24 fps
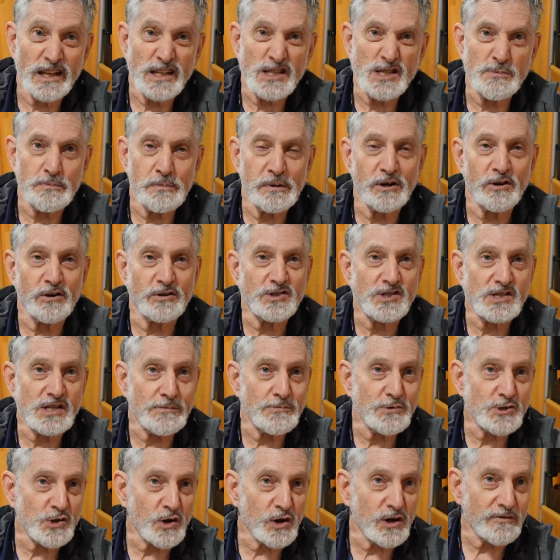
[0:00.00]
let's build
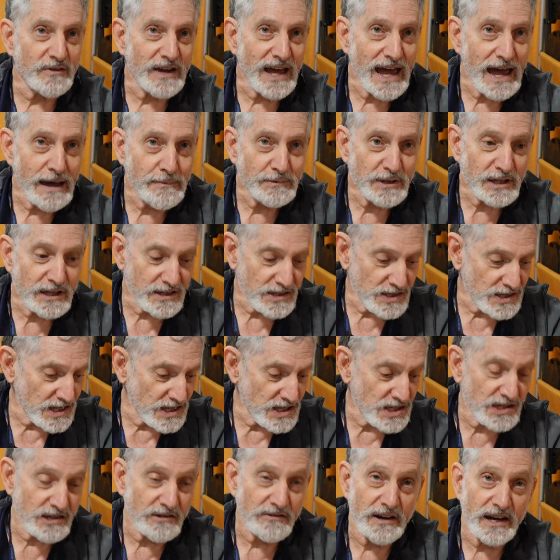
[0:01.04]
some sort of a haptic
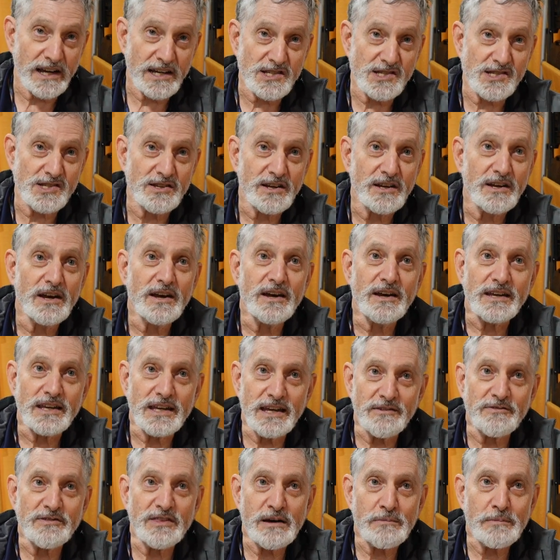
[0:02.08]
assist device
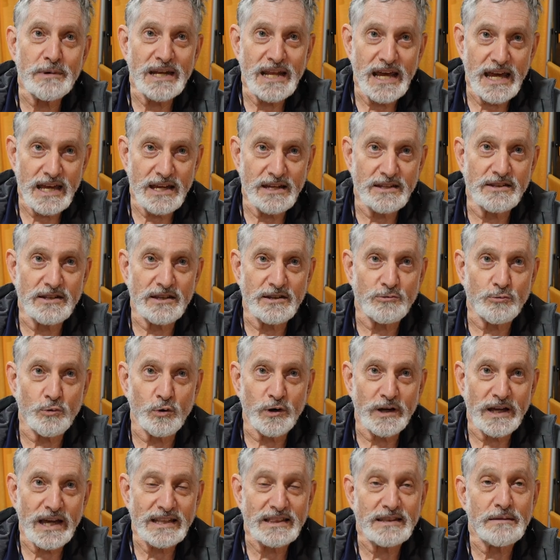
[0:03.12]
give them an aid that
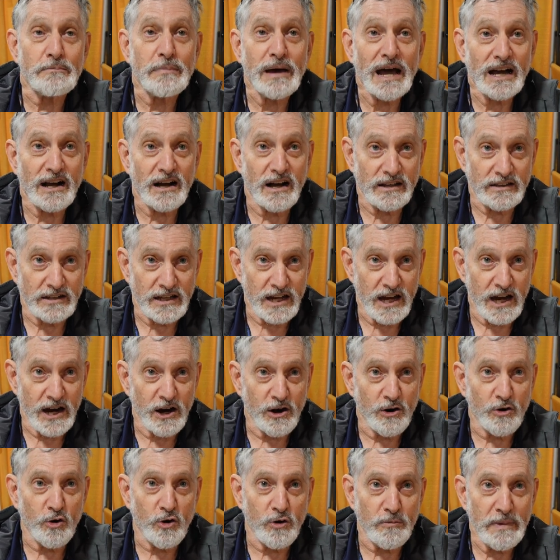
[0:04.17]
will get them back on the
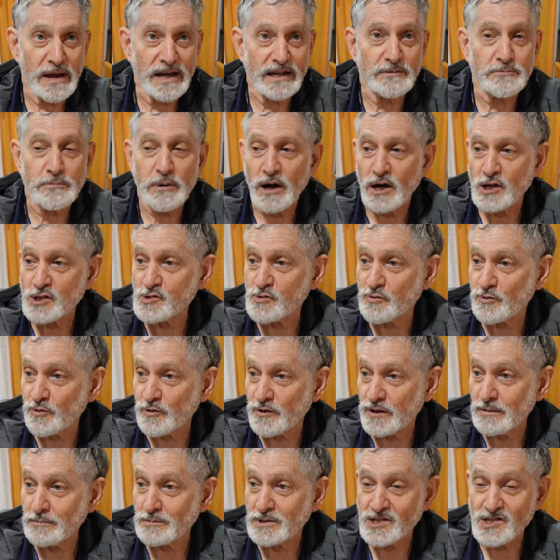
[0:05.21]
air or make it possible
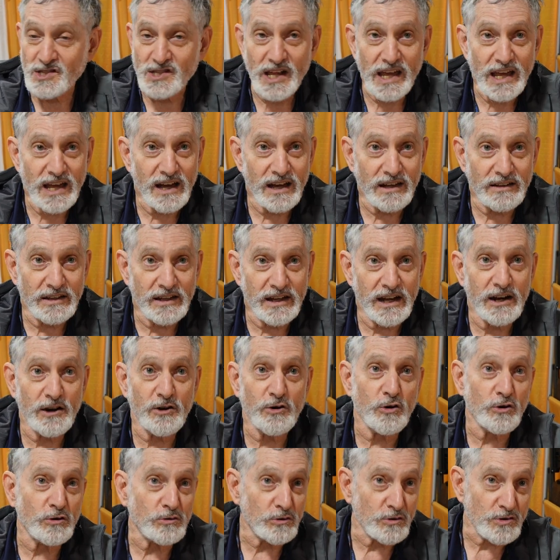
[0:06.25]
for them to stay on it. the air
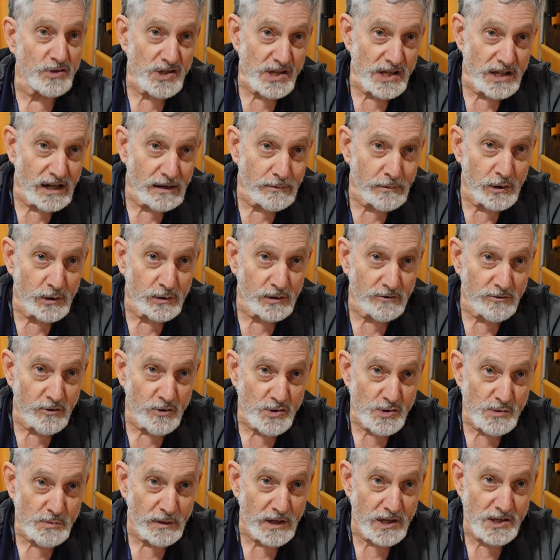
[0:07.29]
or learn CW in the
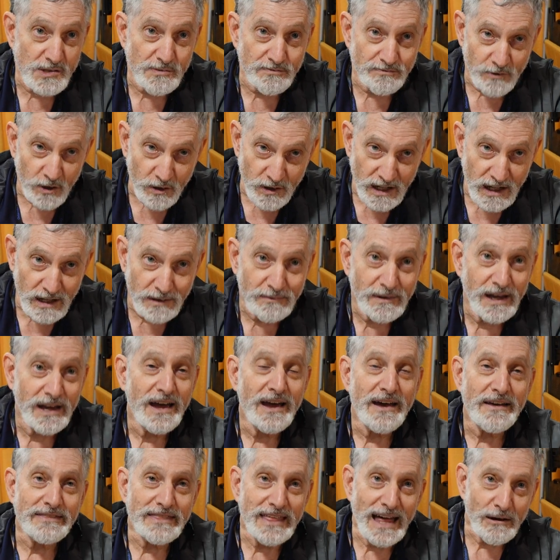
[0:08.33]
first place. I love it.
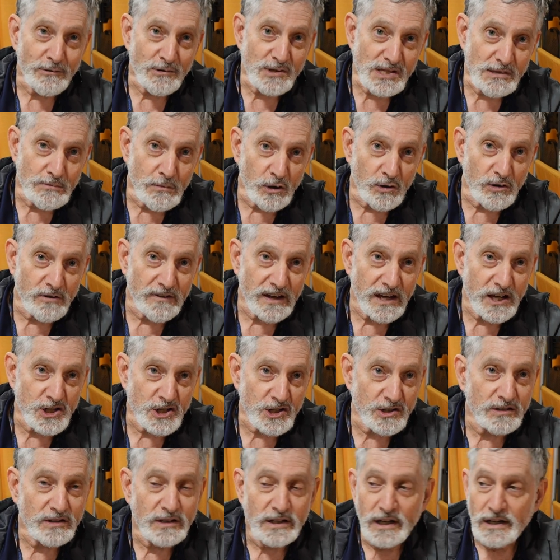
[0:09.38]
Yeah. That was the
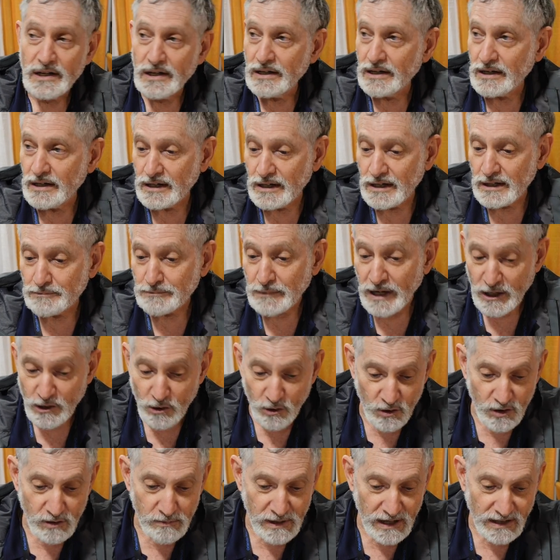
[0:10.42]
motivation. Um, I
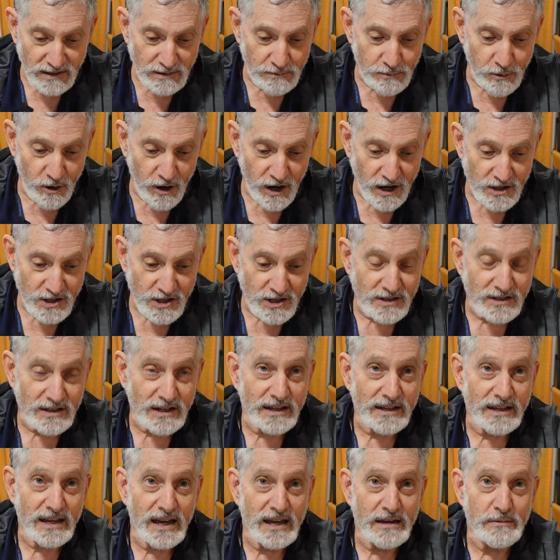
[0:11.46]
heard about the park,
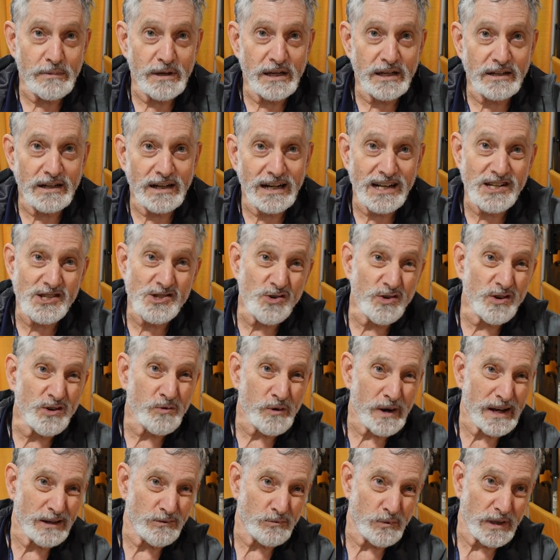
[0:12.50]
I came in, and I sort of
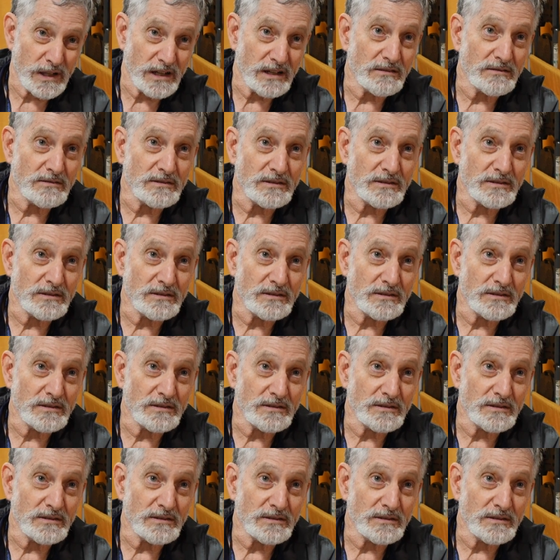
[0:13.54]
ran with it.